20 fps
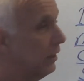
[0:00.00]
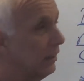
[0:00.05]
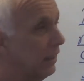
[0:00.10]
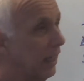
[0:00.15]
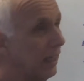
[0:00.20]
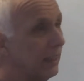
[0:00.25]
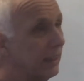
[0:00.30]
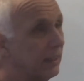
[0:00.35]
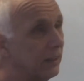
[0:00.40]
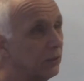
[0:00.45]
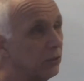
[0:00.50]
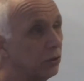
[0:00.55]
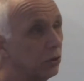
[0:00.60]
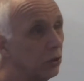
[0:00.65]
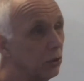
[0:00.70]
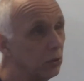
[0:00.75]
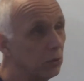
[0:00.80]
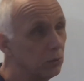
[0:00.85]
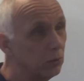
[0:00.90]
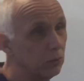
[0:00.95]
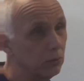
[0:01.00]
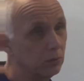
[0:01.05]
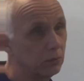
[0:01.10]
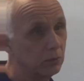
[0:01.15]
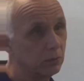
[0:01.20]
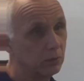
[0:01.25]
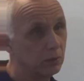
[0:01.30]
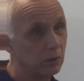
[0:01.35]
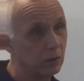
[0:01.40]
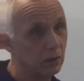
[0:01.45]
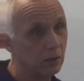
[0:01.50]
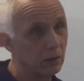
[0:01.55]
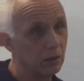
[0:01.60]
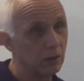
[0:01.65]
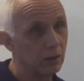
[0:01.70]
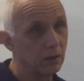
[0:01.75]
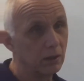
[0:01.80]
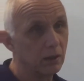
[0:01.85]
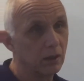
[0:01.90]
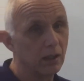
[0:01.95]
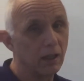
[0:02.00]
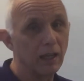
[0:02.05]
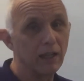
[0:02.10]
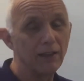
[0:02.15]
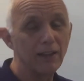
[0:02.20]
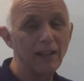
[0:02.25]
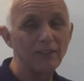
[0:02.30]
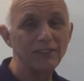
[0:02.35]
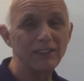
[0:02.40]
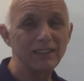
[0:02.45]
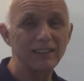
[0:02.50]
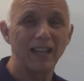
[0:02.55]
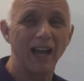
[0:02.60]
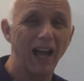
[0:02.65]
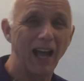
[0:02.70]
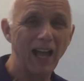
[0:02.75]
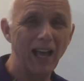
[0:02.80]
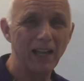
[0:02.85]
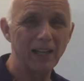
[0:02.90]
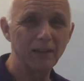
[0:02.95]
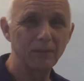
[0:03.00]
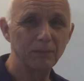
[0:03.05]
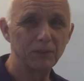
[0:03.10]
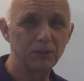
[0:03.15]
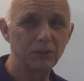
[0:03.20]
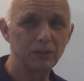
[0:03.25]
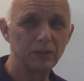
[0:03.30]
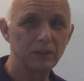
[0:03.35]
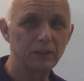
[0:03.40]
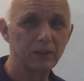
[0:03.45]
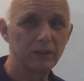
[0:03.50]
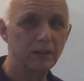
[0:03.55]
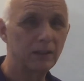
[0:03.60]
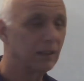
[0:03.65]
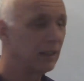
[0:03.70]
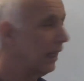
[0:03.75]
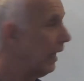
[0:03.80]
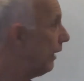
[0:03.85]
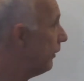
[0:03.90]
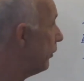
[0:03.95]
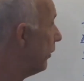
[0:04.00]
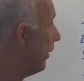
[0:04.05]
92 11 times. And you